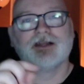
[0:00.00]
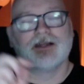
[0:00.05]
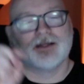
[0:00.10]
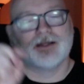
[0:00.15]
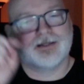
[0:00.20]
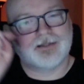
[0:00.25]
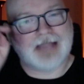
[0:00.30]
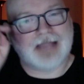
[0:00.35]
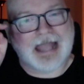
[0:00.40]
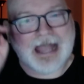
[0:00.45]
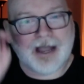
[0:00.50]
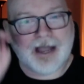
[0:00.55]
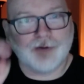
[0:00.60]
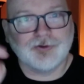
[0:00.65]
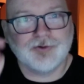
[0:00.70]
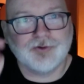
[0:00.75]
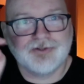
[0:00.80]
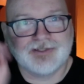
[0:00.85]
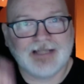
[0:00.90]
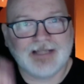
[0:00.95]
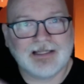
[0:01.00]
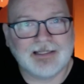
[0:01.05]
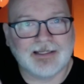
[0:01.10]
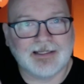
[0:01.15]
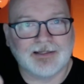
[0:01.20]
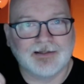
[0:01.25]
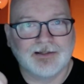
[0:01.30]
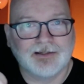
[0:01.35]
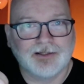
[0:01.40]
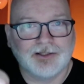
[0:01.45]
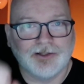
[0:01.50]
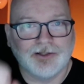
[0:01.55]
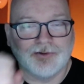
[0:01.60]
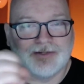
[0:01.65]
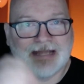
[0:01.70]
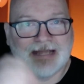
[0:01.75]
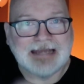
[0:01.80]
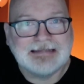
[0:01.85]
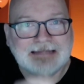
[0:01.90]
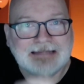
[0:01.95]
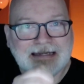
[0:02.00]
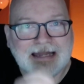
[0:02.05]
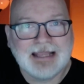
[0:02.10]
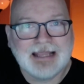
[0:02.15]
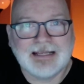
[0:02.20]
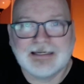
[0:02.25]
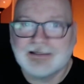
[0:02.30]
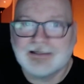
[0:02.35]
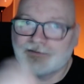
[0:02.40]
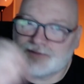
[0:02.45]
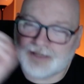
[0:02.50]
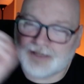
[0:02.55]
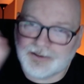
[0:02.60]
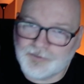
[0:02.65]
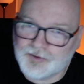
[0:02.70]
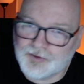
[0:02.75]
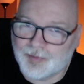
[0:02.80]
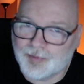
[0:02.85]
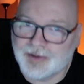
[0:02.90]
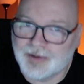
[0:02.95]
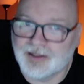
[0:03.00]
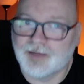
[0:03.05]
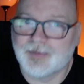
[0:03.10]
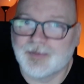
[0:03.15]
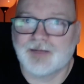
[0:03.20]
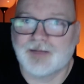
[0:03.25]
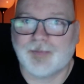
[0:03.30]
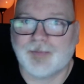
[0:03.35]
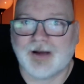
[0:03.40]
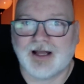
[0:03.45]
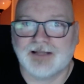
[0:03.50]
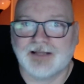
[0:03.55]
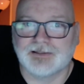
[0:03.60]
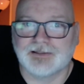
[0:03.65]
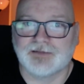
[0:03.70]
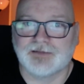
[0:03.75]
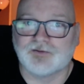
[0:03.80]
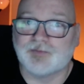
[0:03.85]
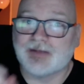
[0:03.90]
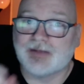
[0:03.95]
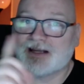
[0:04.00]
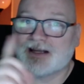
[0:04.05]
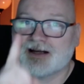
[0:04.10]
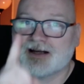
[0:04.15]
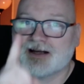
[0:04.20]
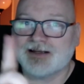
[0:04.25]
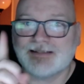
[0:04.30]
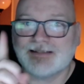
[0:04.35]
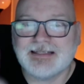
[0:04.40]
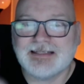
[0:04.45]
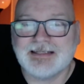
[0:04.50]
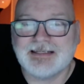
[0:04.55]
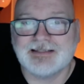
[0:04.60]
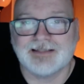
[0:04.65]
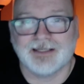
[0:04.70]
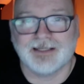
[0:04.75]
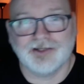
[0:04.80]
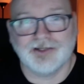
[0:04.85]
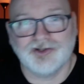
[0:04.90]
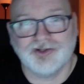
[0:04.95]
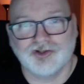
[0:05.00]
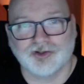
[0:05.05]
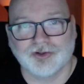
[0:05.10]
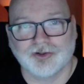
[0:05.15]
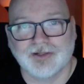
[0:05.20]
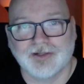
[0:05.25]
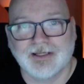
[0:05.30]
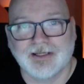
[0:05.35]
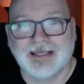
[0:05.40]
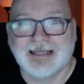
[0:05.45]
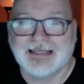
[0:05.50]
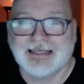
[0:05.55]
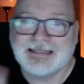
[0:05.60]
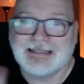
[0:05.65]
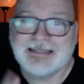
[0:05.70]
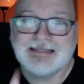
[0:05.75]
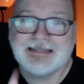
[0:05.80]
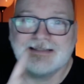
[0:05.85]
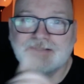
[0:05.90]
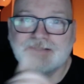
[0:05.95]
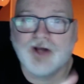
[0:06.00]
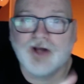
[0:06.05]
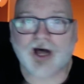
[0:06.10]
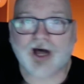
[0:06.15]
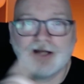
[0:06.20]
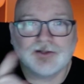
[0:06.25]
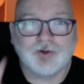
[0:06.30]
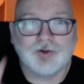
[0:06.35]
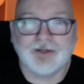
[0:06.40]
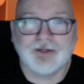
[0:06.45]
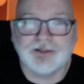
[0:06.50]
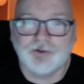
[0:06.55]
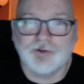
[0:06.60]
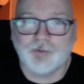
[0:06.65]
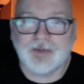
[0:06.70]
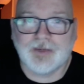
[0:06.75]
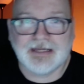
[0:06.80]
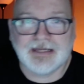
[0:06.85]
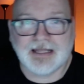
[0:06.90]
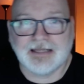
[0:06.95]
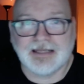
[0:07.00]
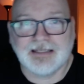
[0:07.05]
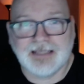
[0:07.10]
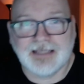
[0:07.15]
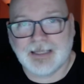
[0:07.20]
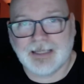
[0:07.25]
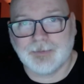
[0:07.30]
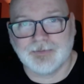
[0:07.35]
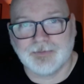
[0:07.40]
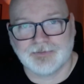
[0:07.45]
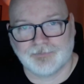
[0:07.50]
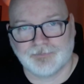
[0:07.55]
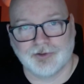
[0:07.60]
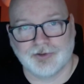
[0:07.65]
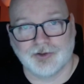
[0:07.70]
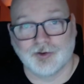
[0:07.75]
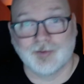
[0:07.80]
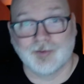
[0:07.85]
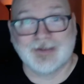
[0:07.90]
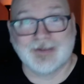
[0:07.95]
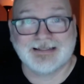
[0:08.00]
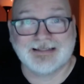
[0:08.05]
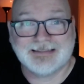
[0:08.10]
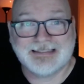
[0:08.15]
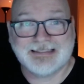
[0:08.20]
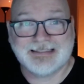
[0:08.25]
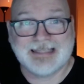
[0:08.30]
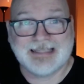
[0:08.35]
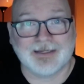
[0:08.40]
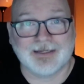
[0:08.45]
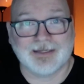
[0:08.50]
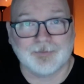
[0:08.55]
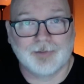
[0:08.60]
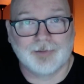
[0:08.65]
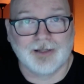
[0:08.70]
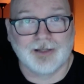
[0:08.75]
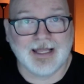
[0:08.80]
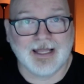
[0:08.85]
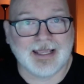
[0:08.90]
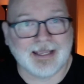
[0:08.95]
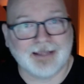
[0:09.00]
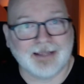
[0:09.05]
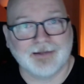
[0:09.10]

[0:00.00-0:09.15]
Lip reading: how you sell it. You take the negatives and you spin them into positives. Because he's injured, he's not going to win any games for you because he can't play.